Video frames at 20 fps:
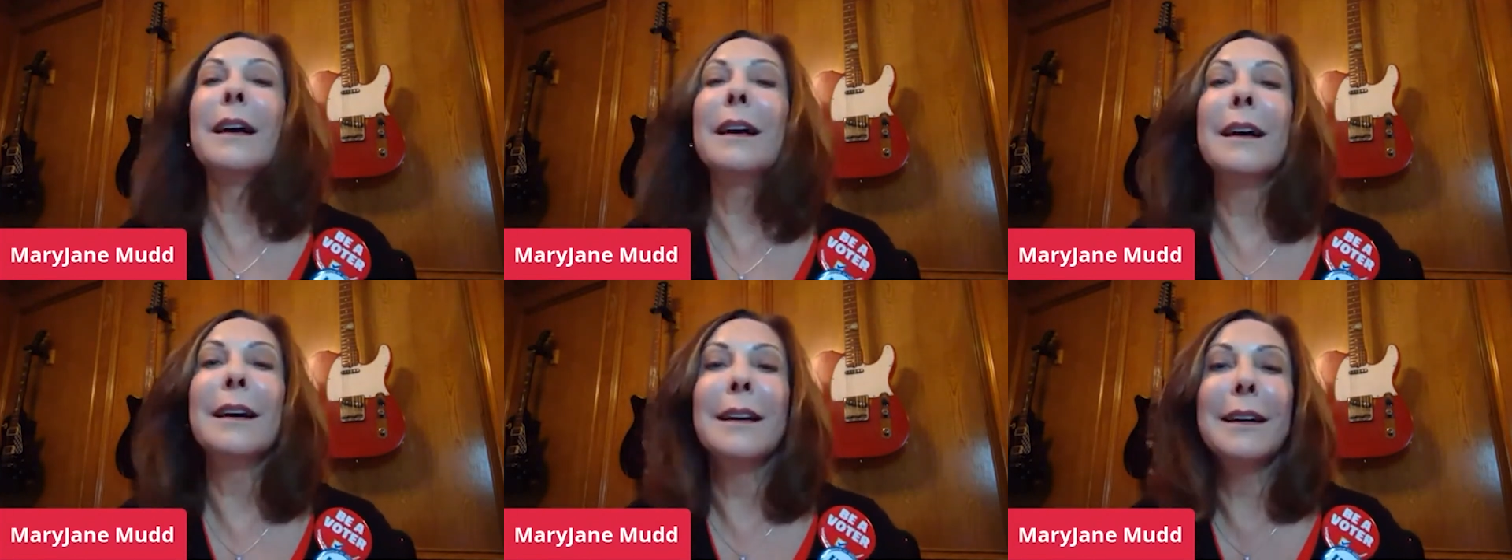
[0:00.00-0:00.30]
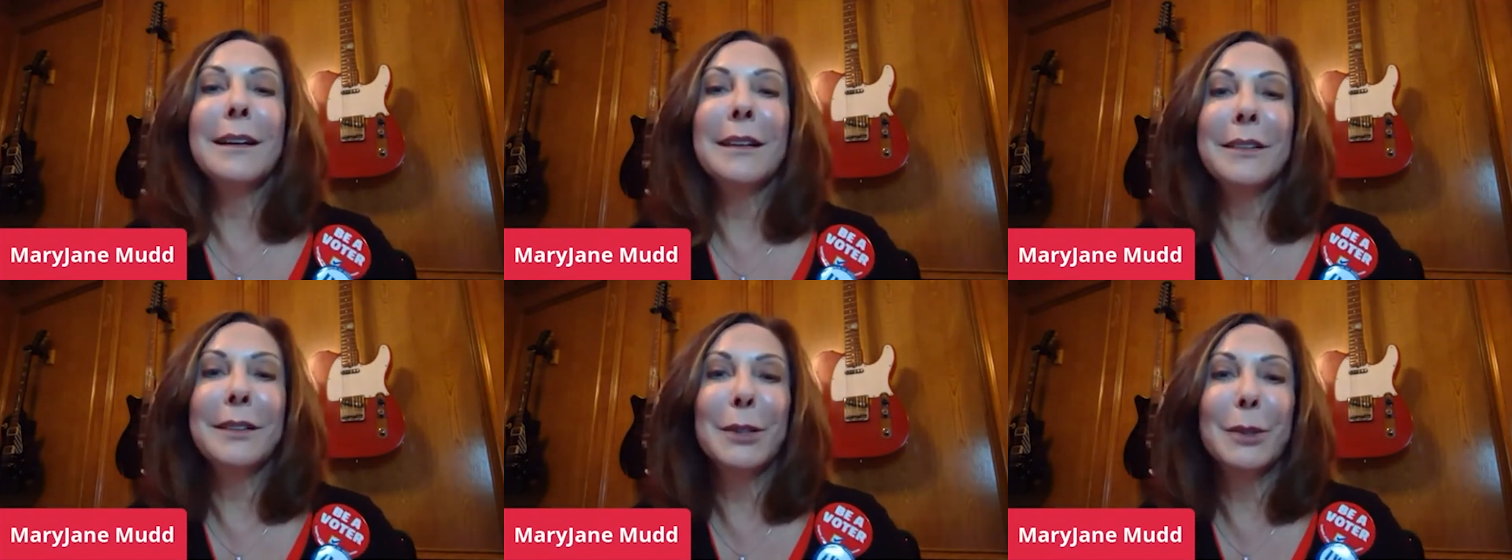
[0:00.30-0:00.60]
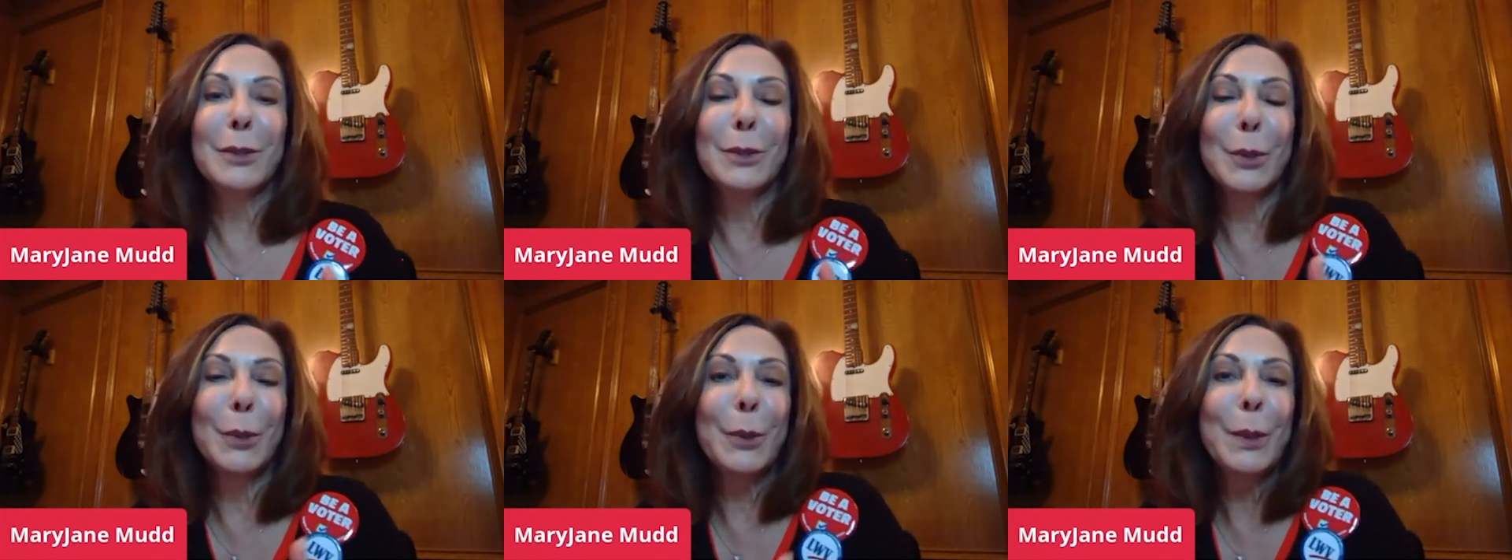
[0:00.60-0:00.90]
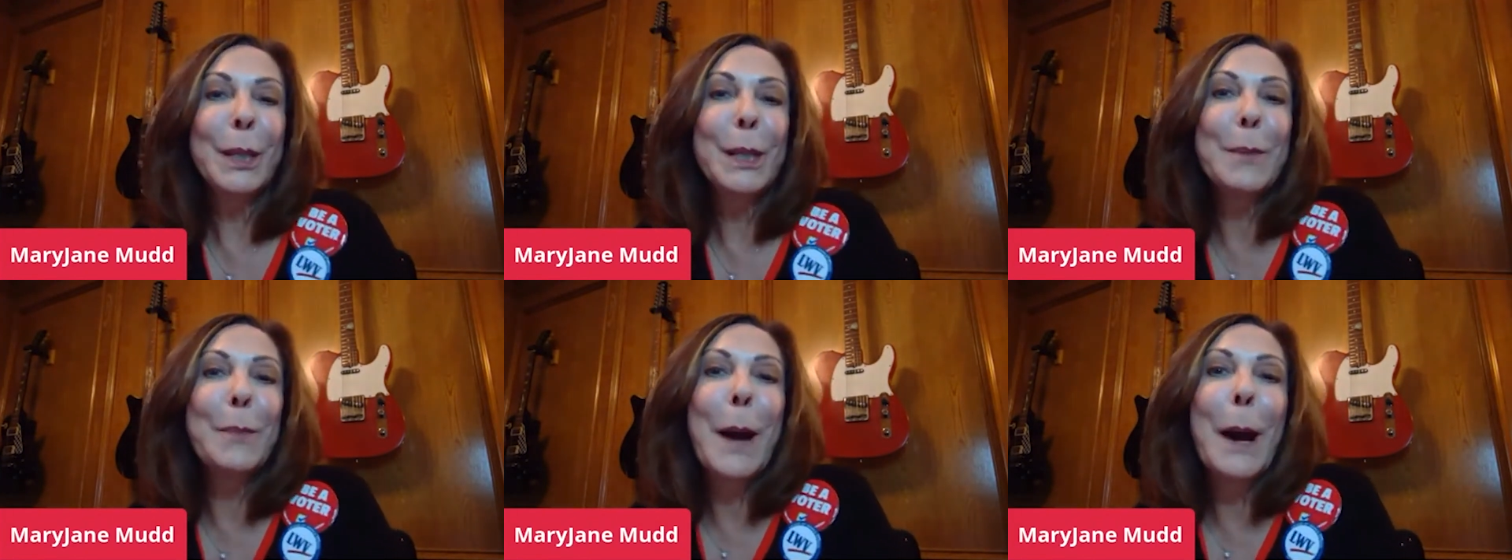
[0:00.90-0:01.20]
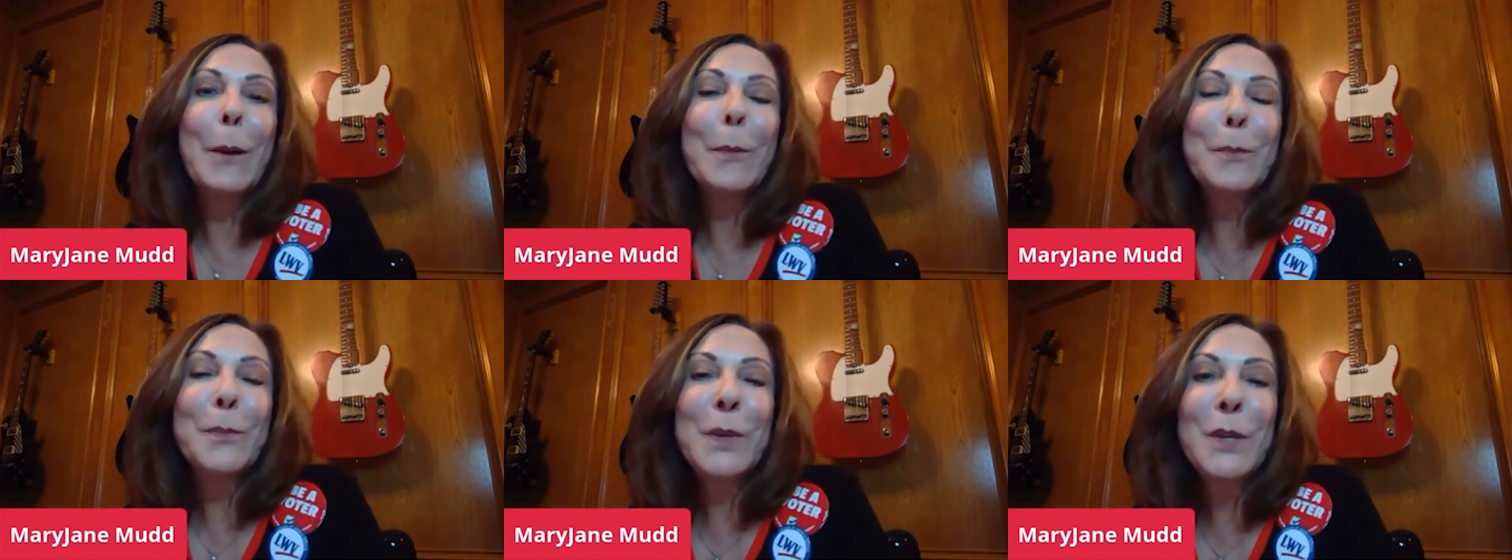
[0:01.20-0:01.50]
they're learning
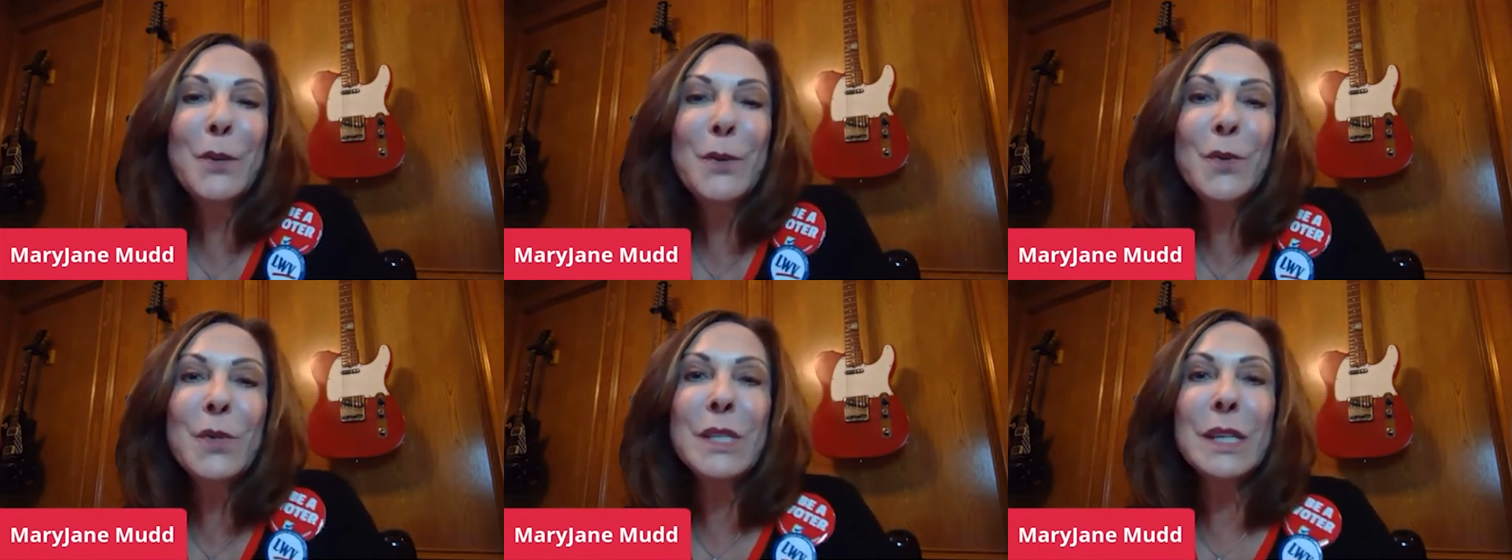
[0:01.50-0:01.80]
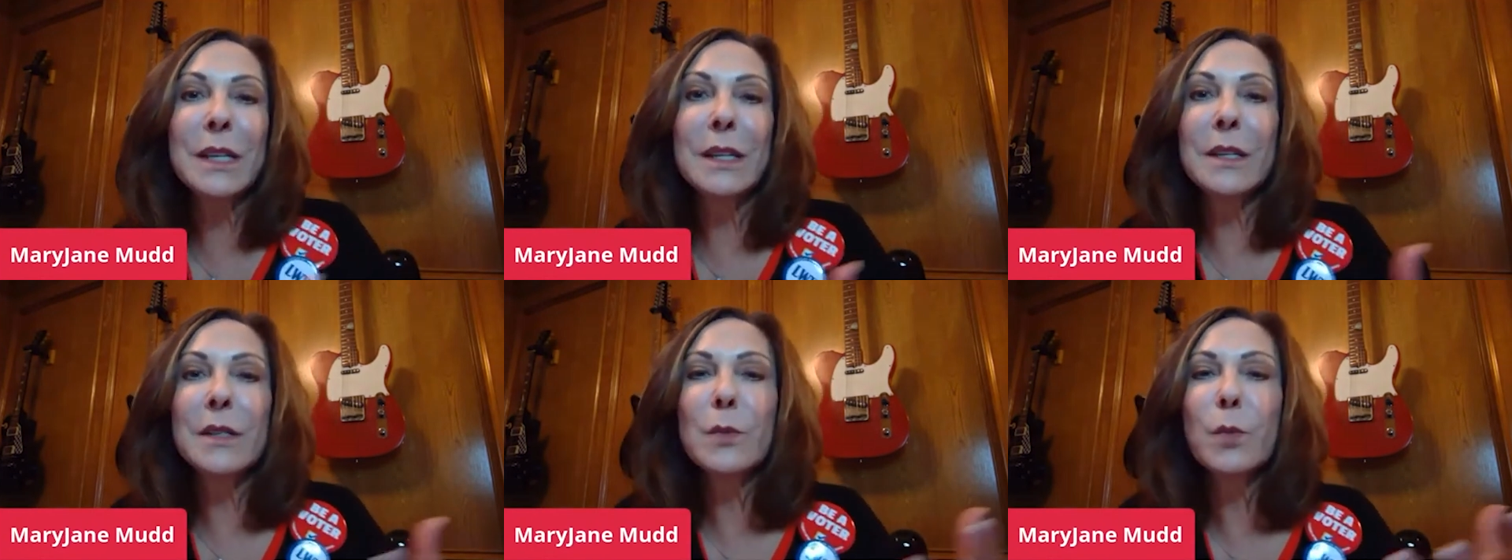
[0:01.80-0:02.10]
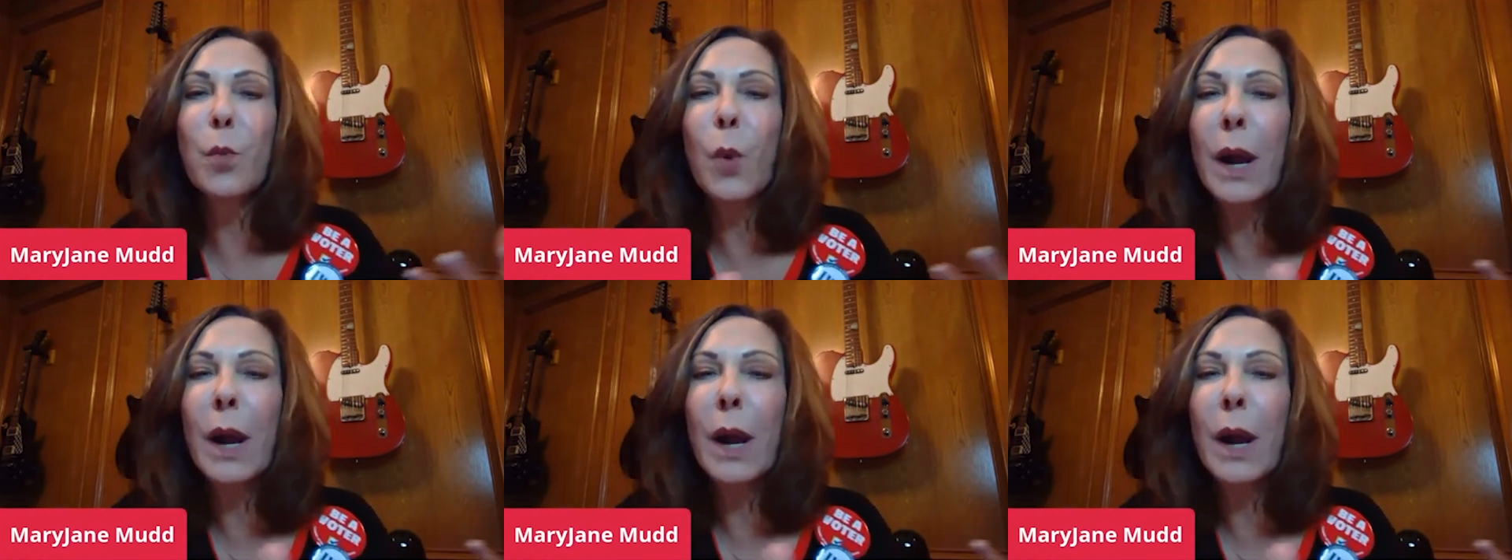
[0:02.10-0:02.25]
about music as